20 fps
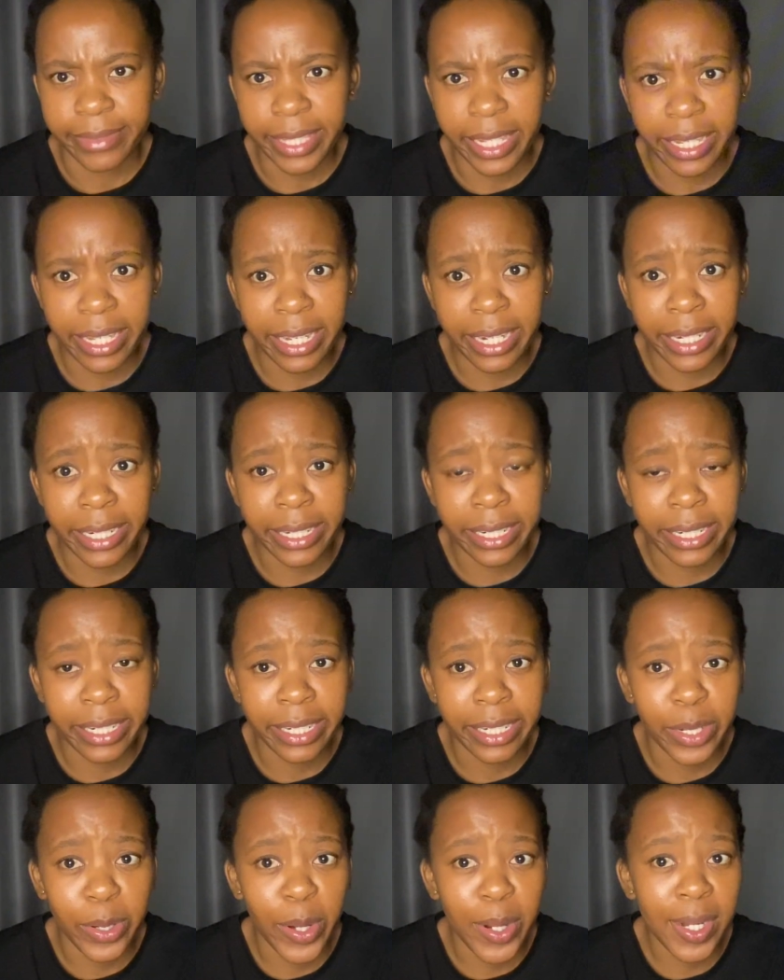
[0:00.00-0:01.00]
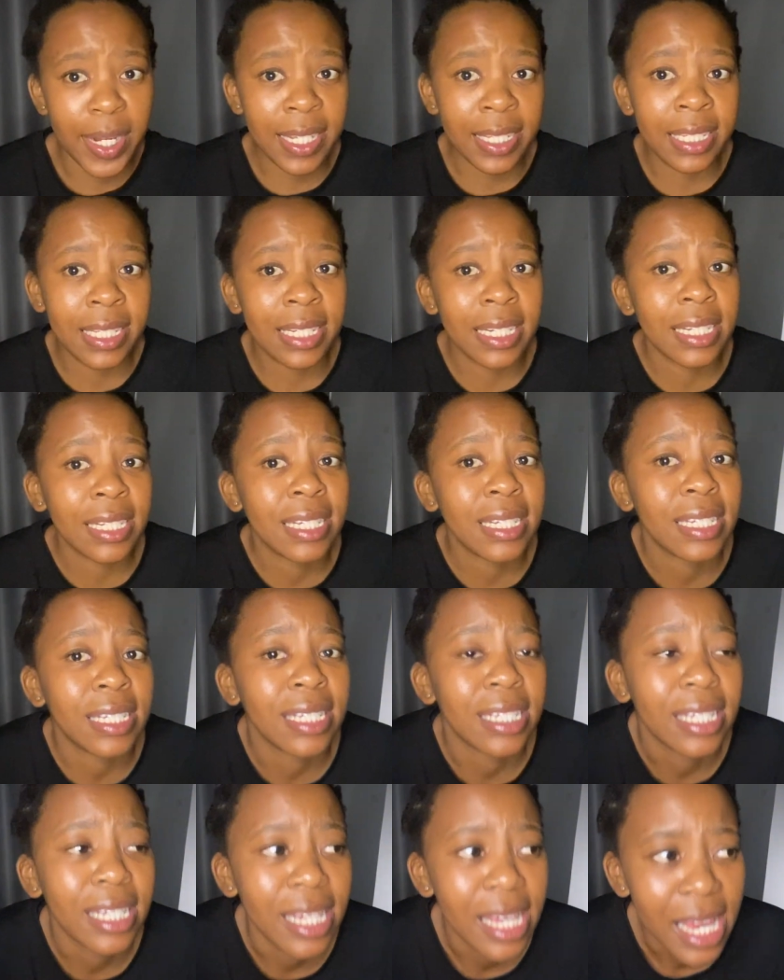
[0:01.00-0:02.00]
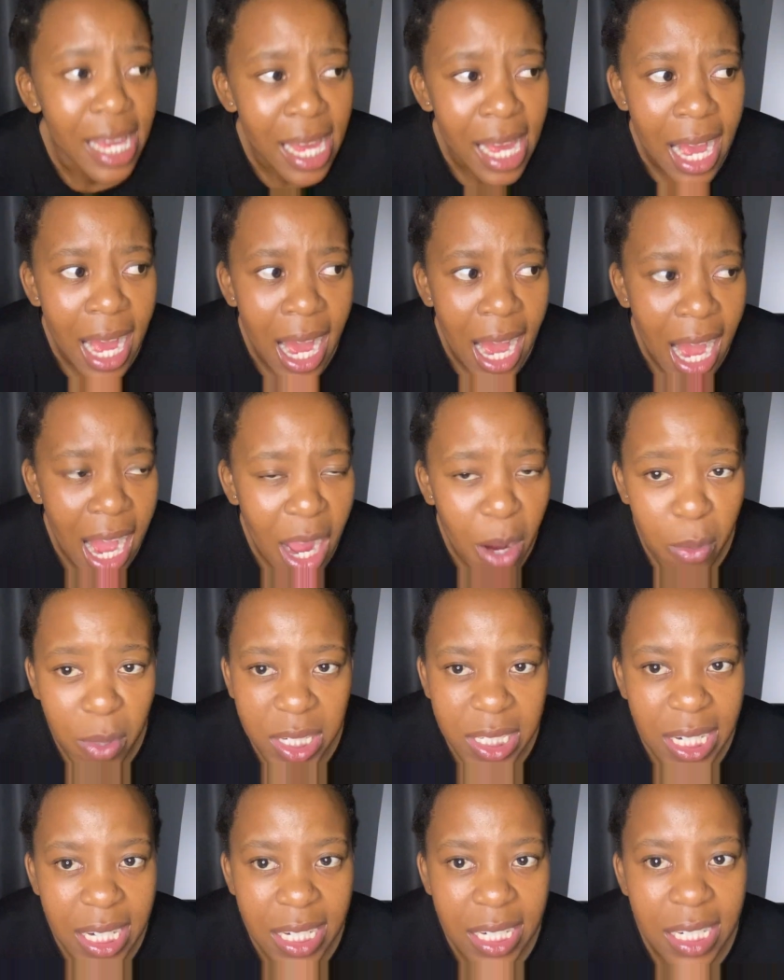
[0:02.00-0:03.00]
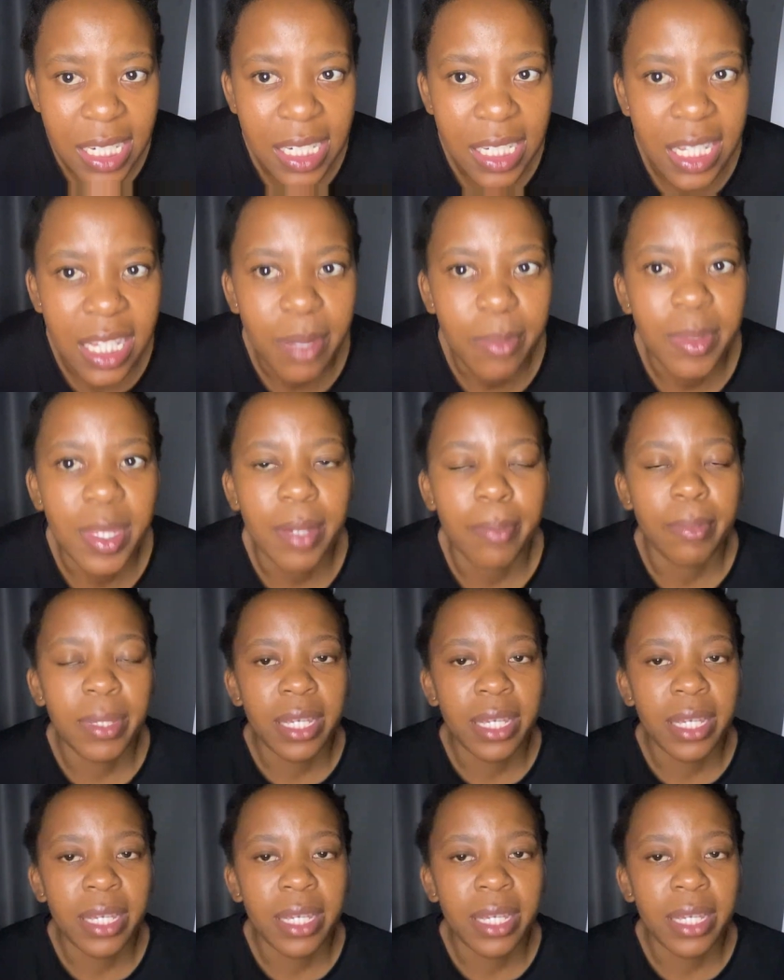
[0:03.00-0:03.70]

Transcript: and honestly, I wish I didn't keep them